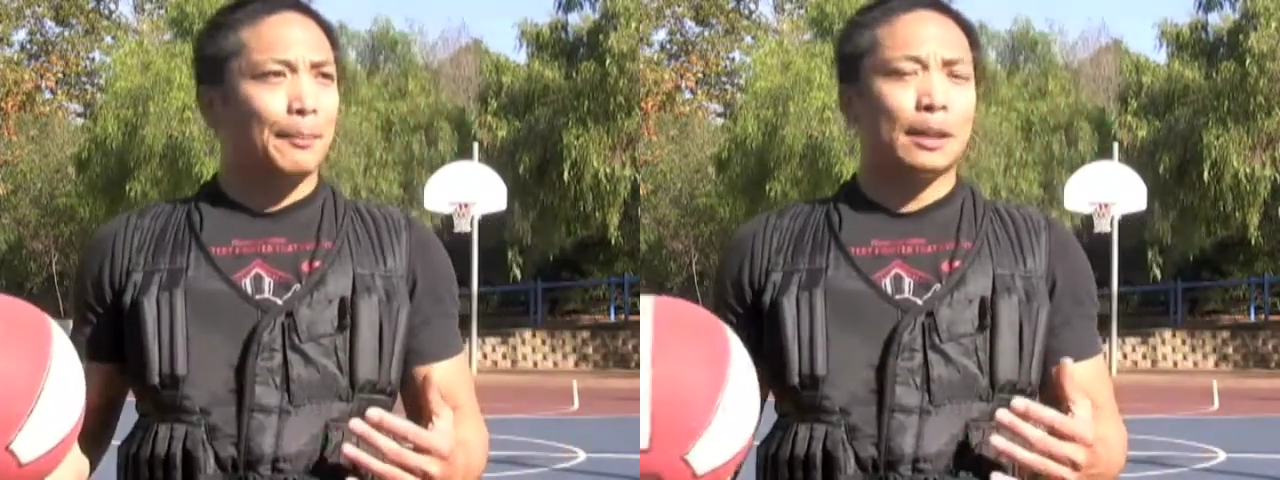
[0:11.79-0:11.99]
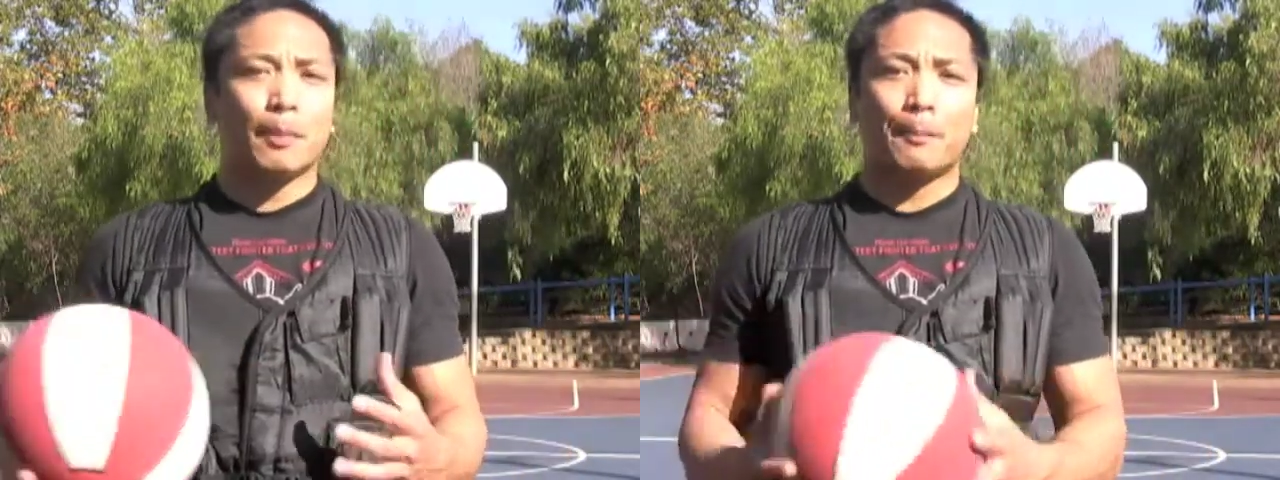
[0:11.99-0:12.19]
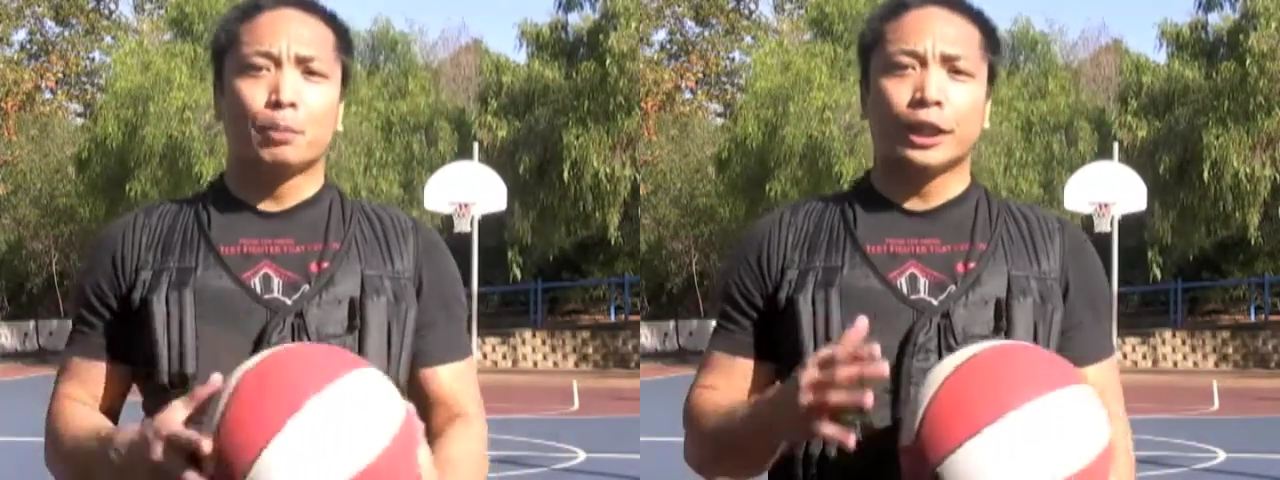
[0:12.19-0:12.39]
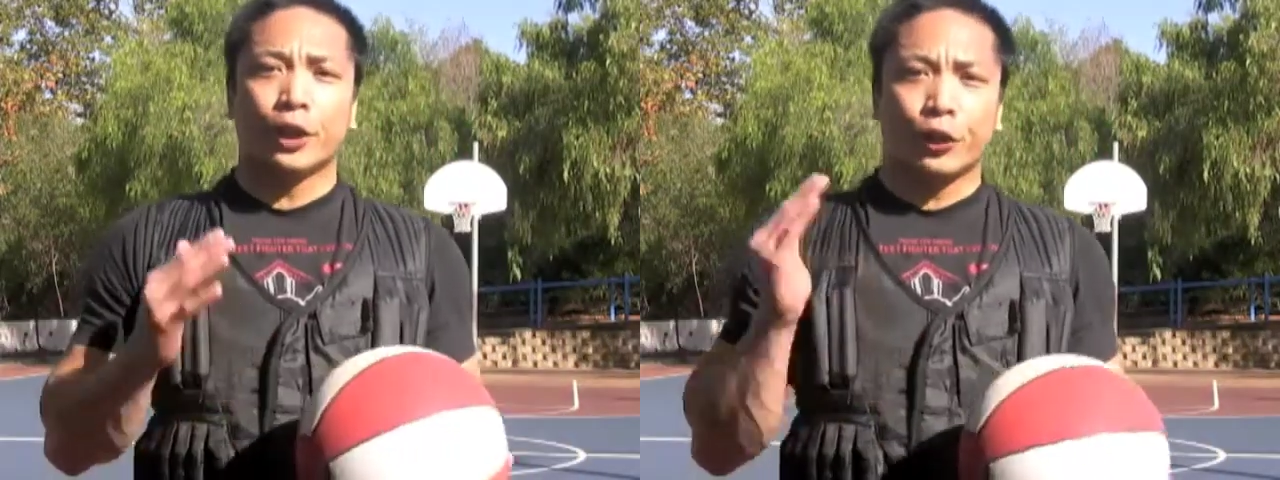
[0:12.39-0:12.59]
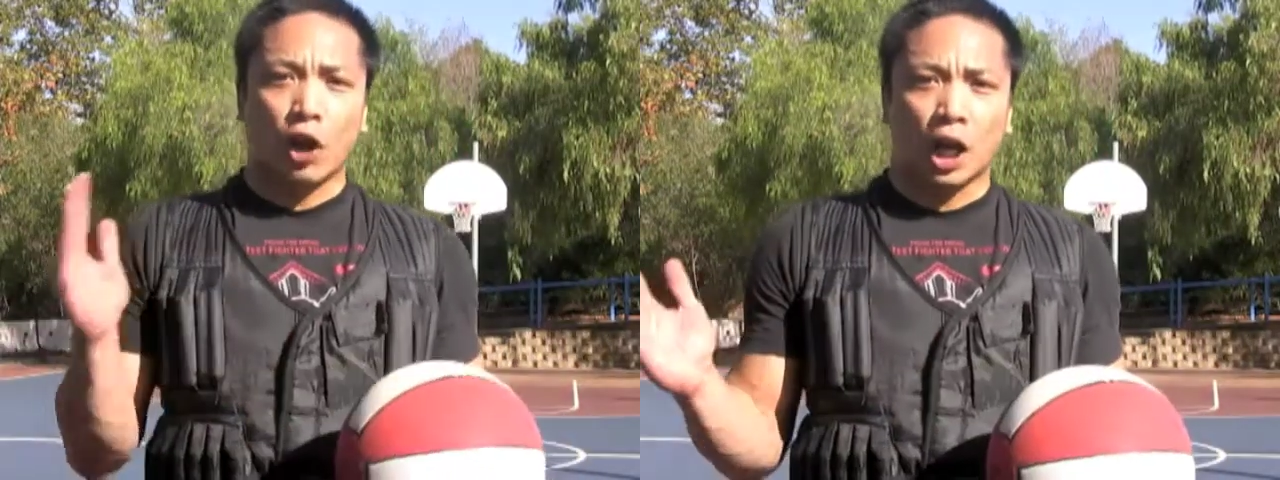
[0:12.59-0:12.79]
mean by
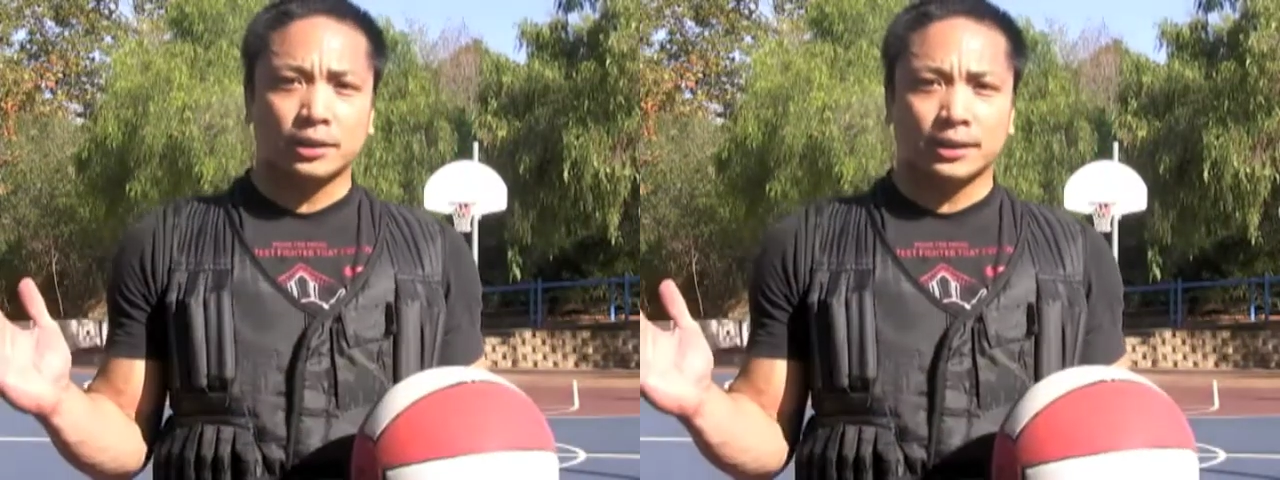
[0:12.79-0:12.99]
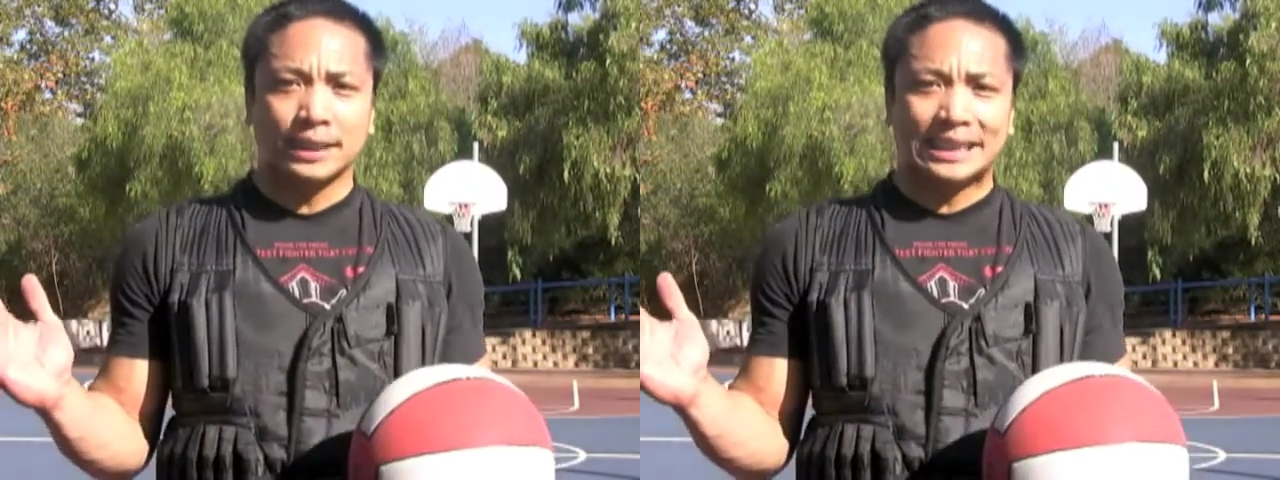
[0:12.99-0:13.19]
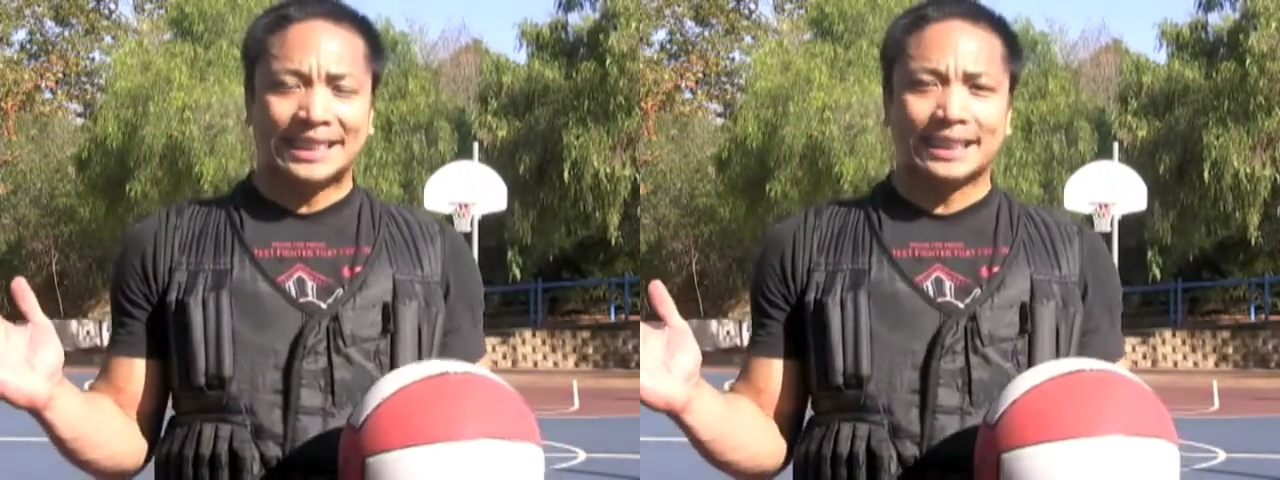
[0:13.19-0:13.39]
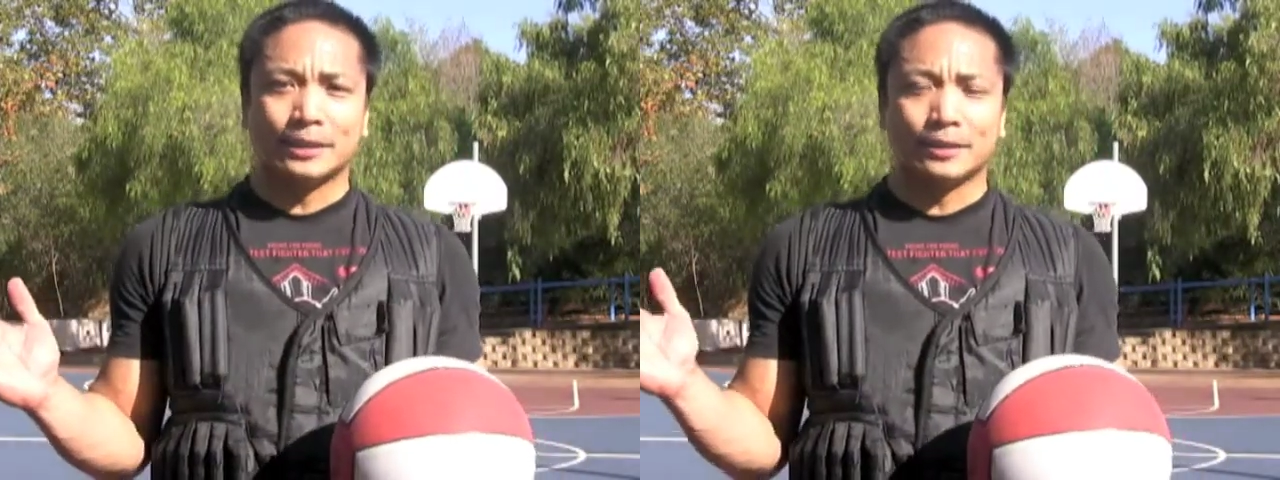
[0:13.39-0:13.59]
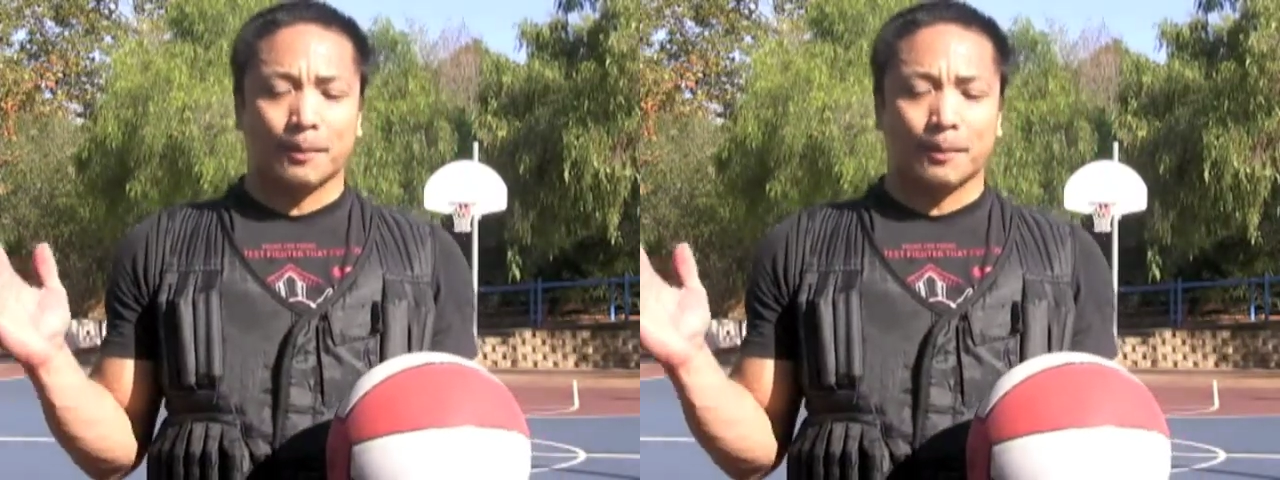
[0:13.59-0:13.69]
putting thoughts into his